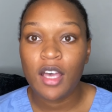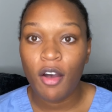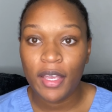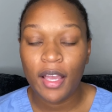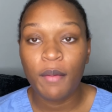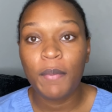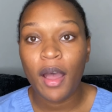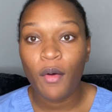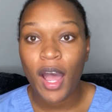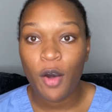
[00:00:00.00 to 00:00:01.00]
talking
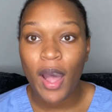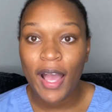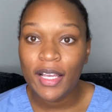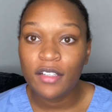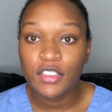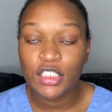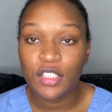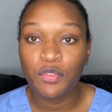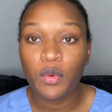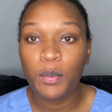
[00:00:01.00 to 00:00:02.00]
about how I give
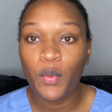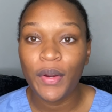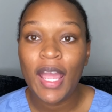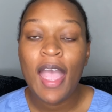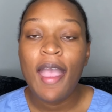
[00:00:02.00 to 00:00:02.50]
shift report